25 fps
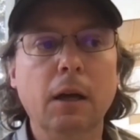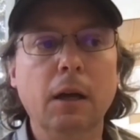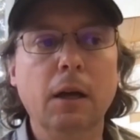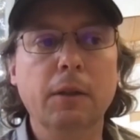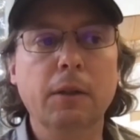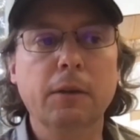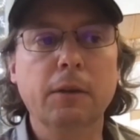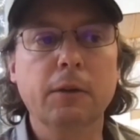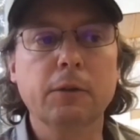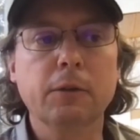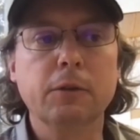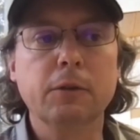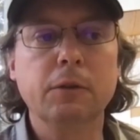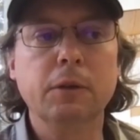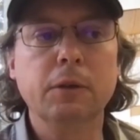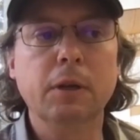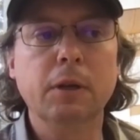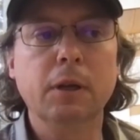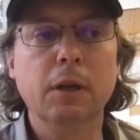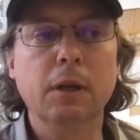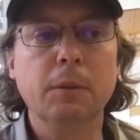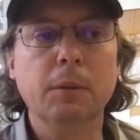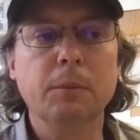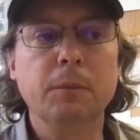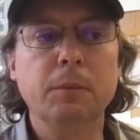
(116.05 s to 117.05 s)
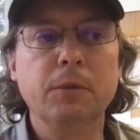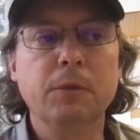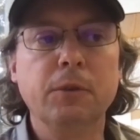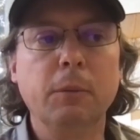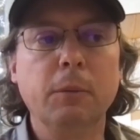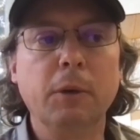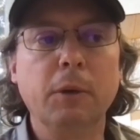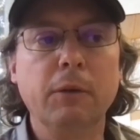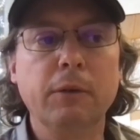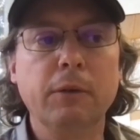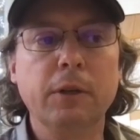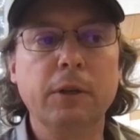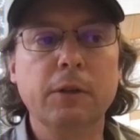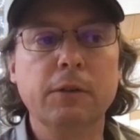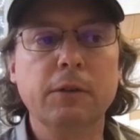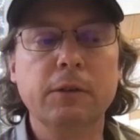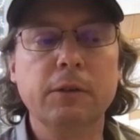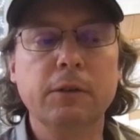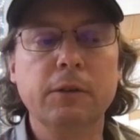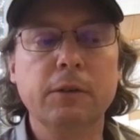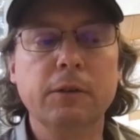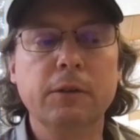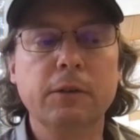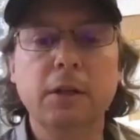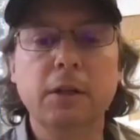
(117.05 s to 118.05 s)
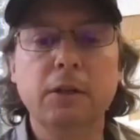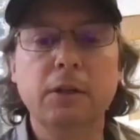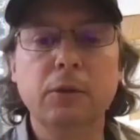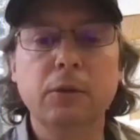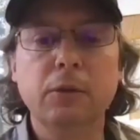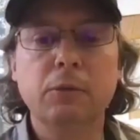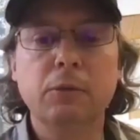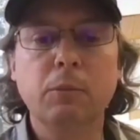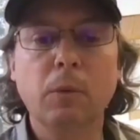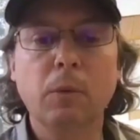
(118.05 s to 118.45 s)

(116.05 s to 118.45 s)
there's some evidence that they use